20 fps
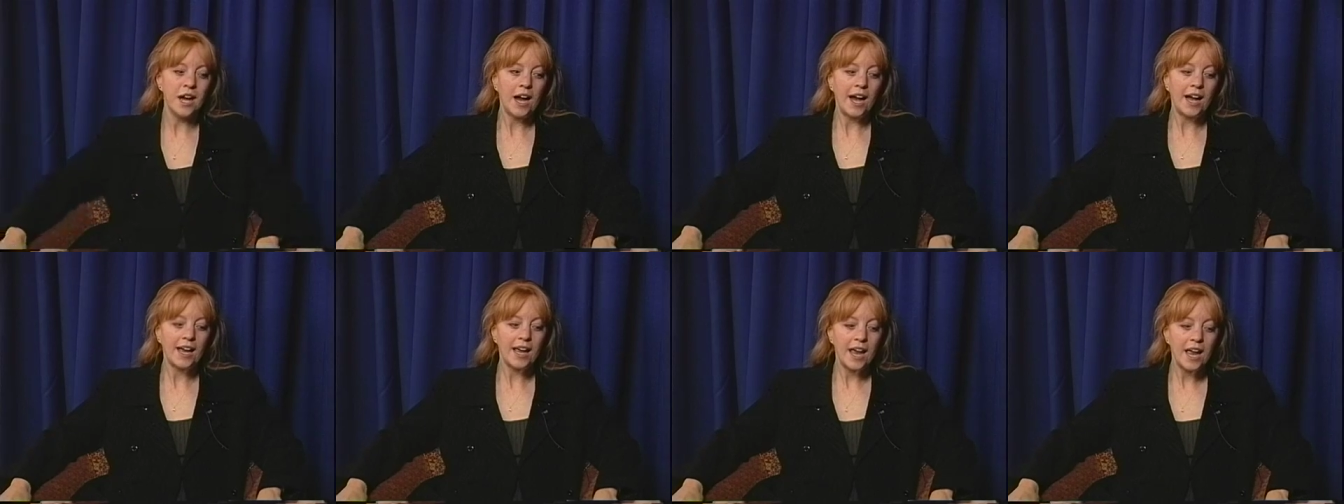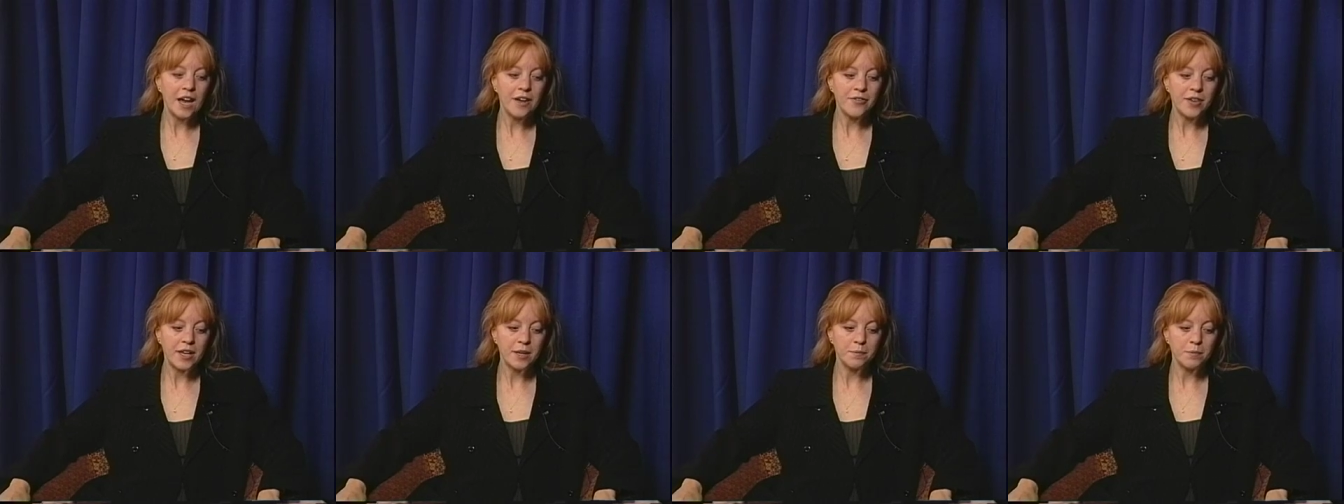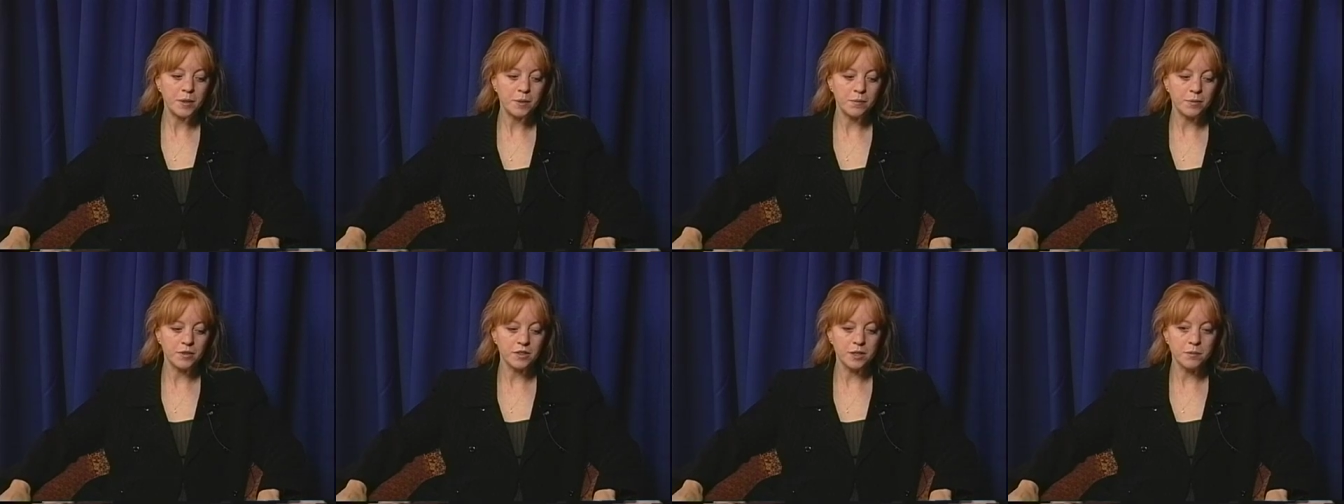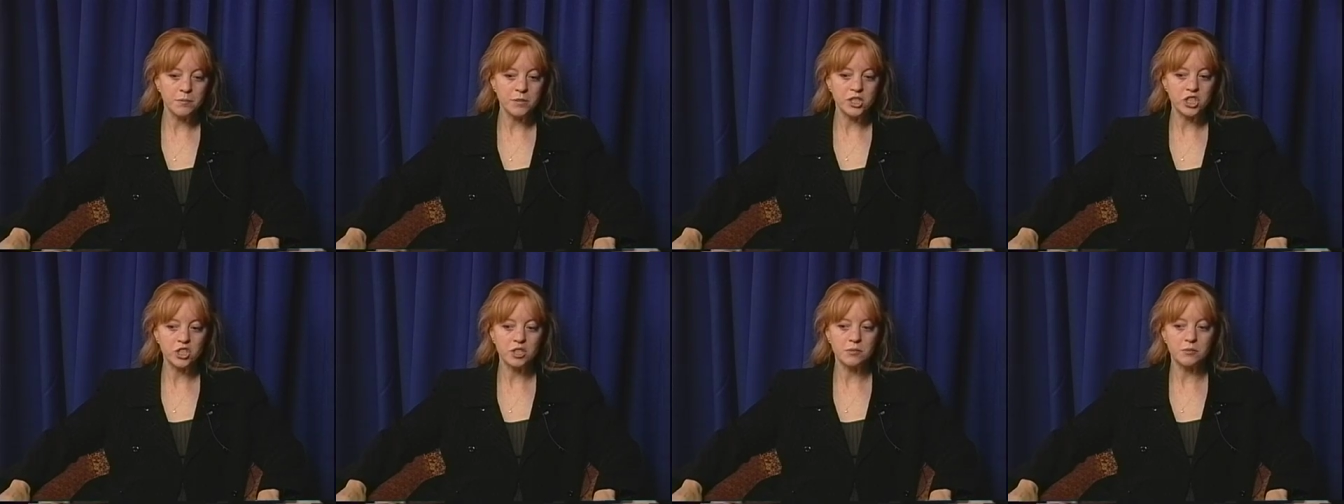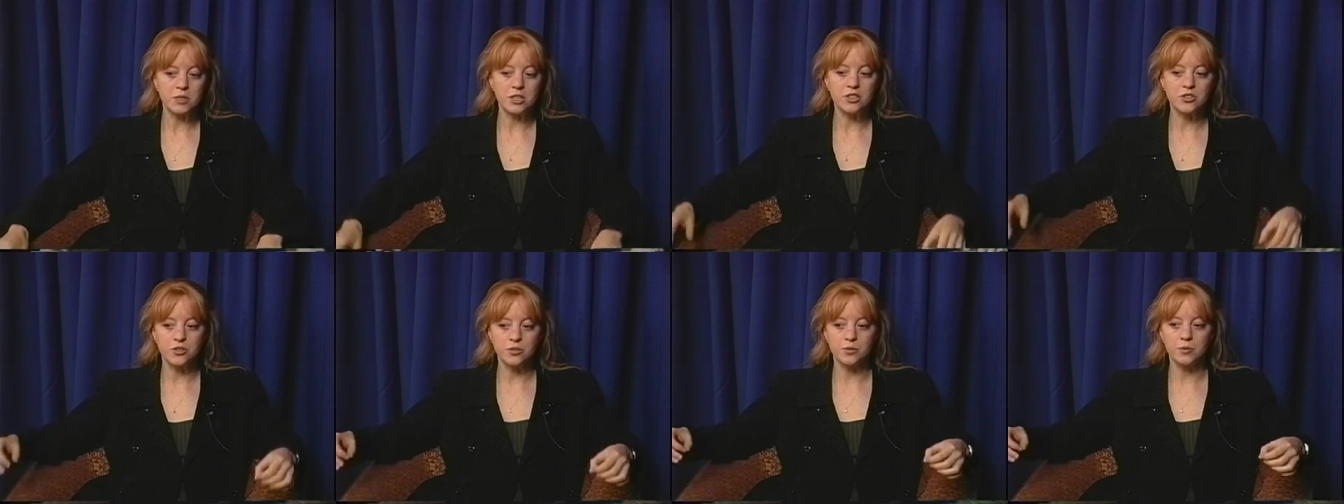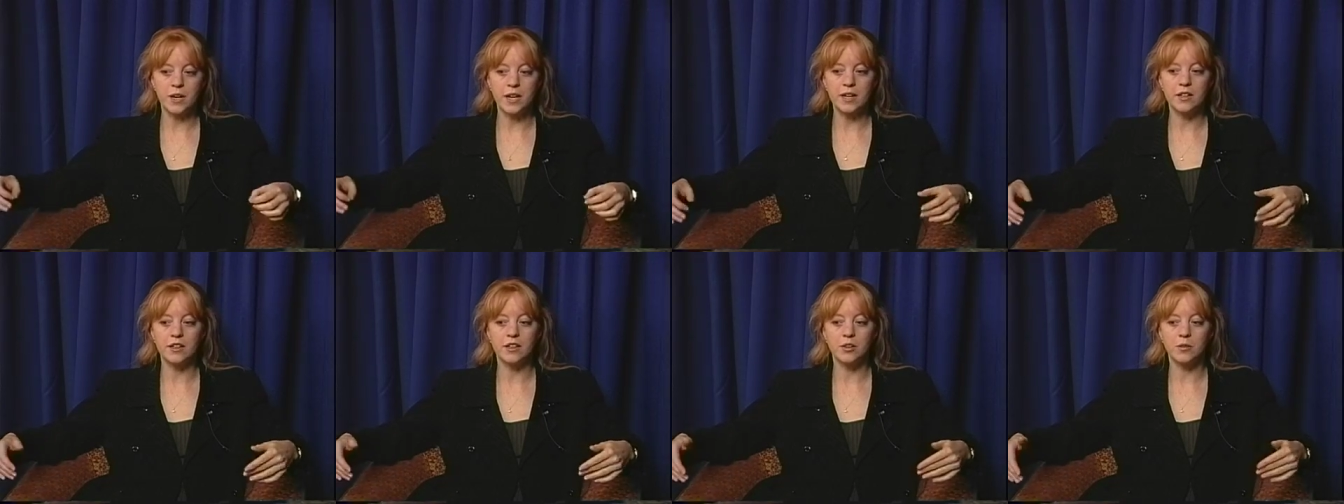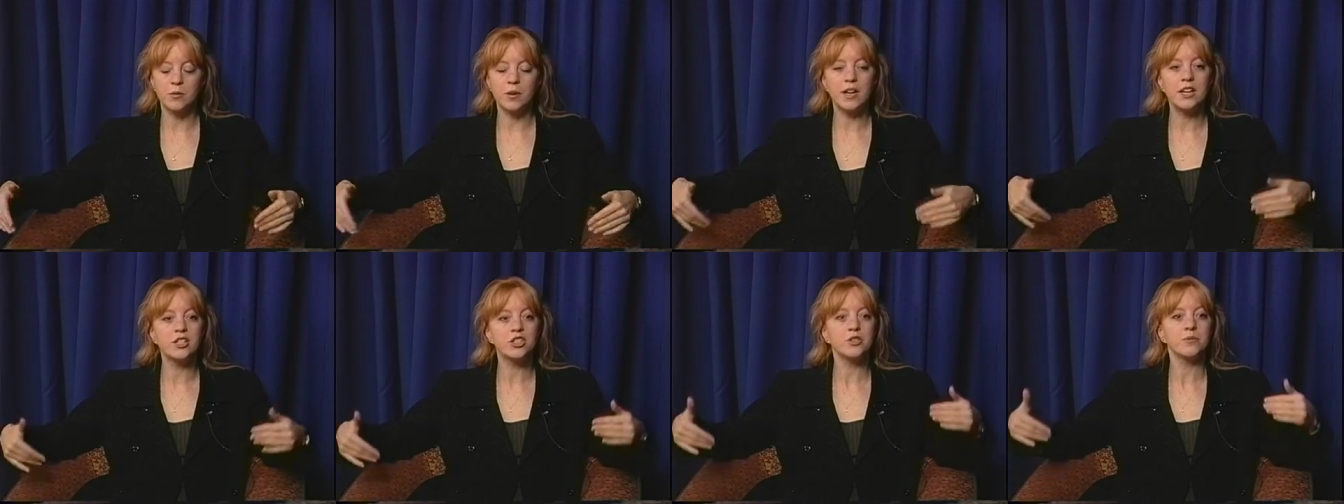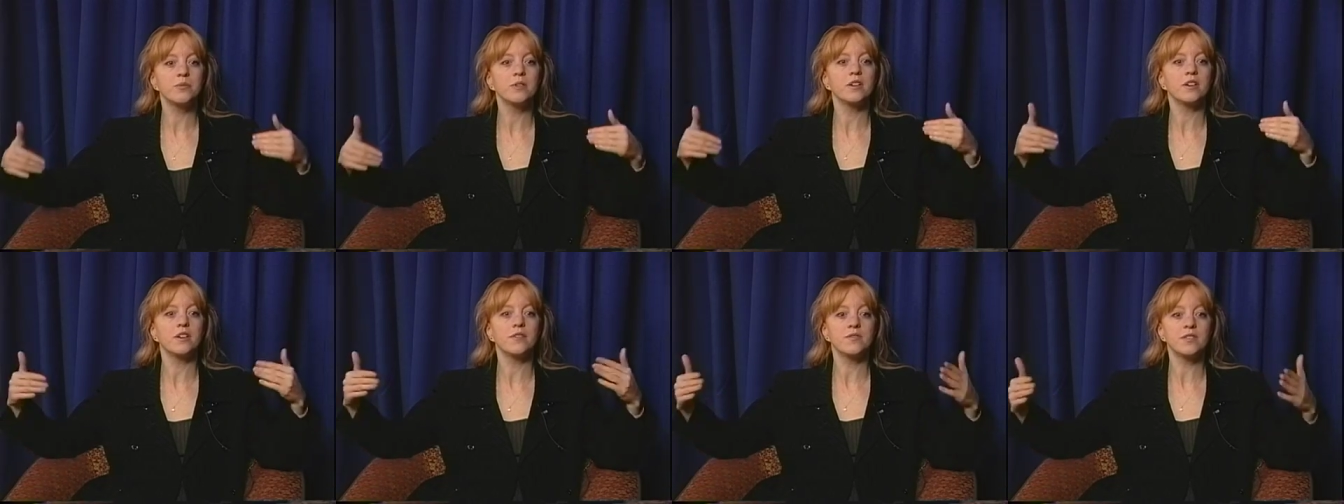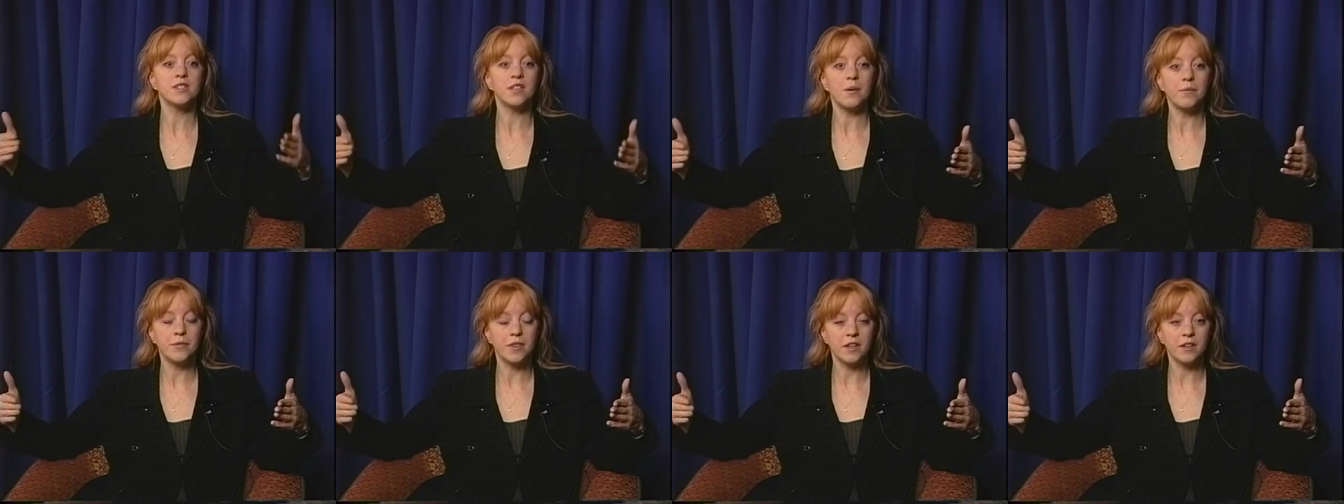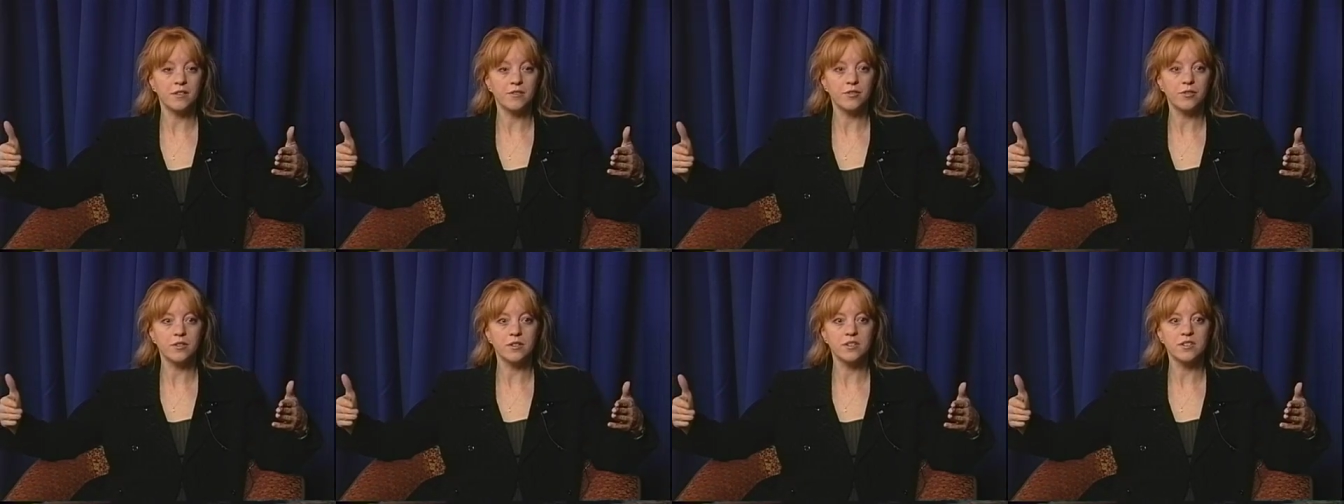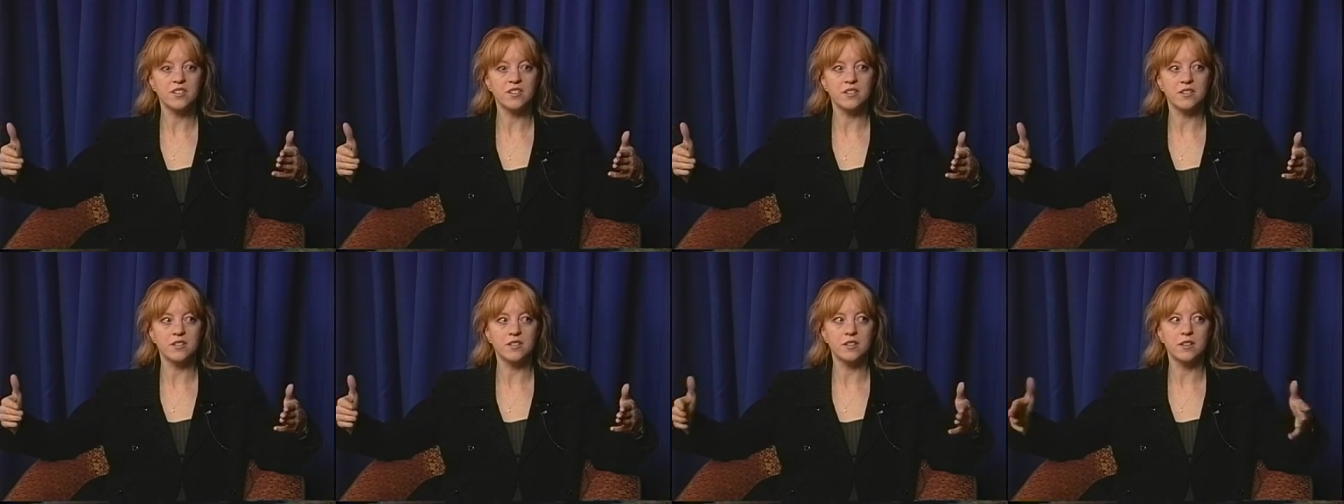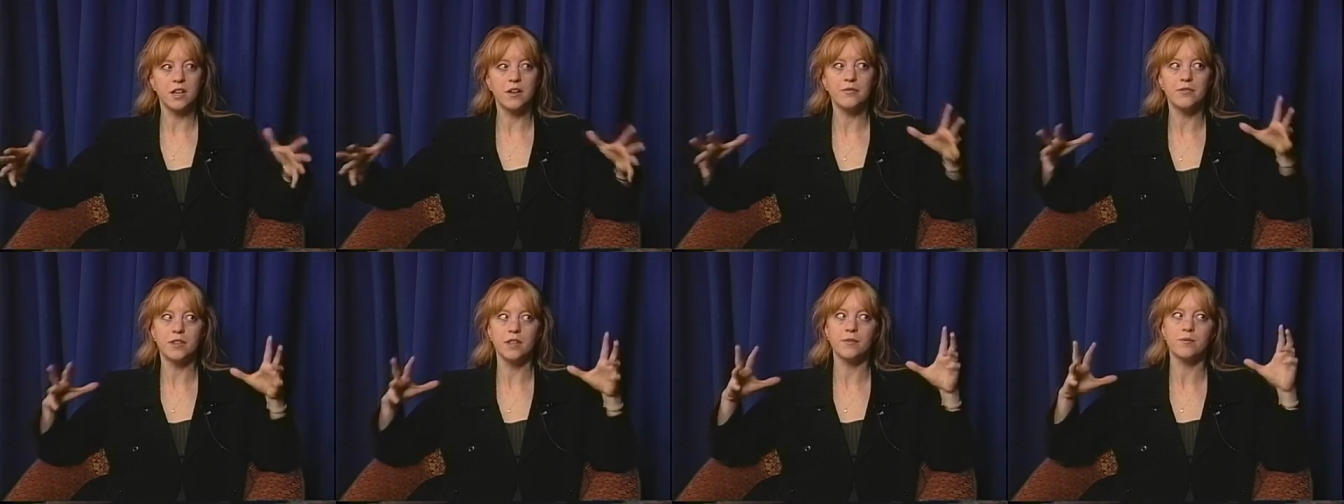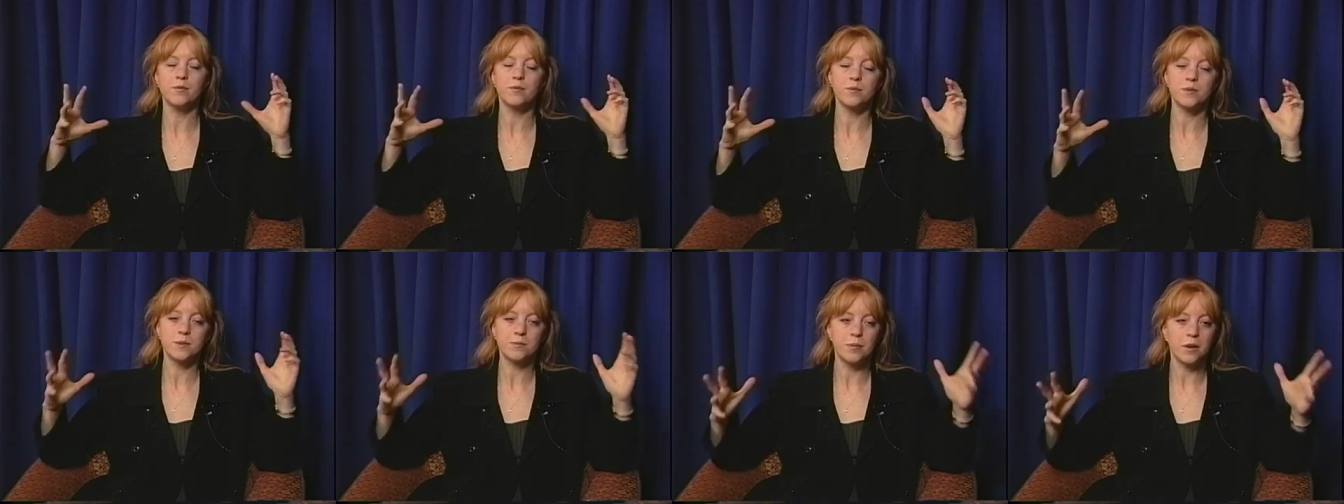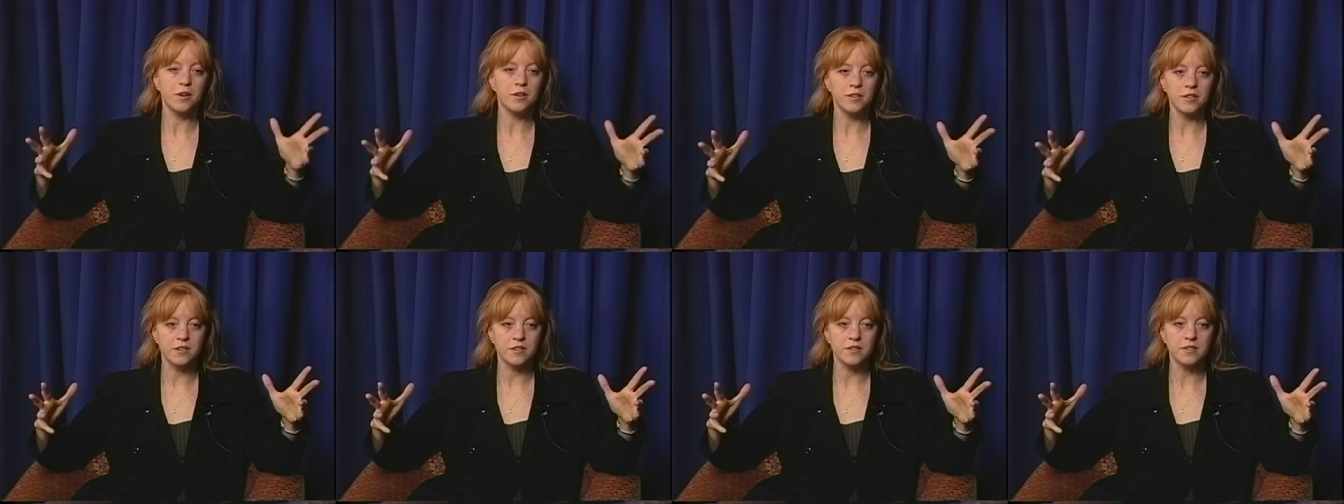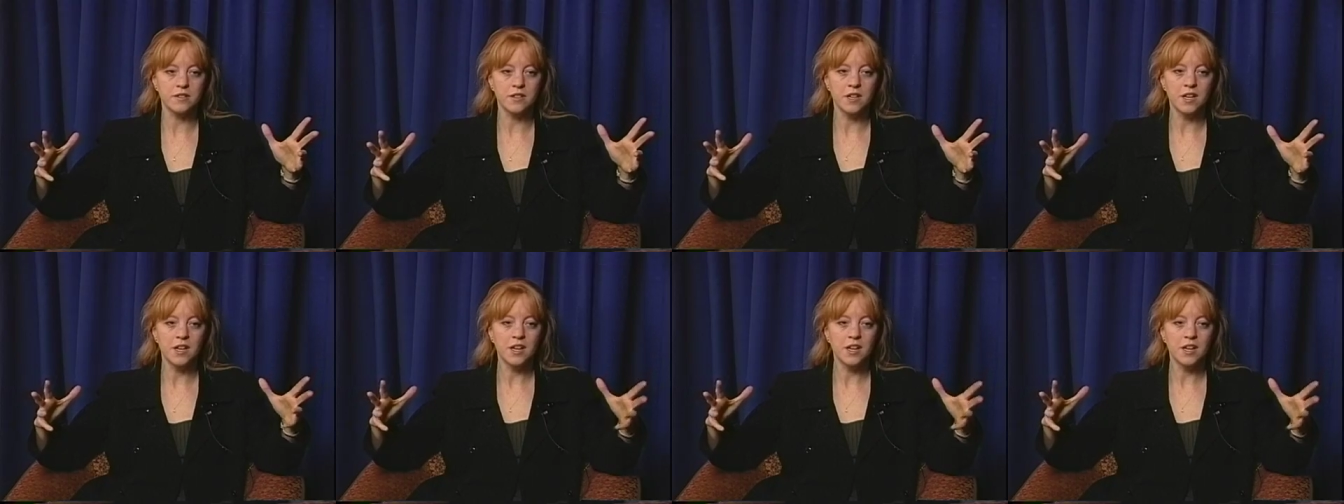I have had people commission me to write an arrangement of something. For instance, Love Theme from Spartacus,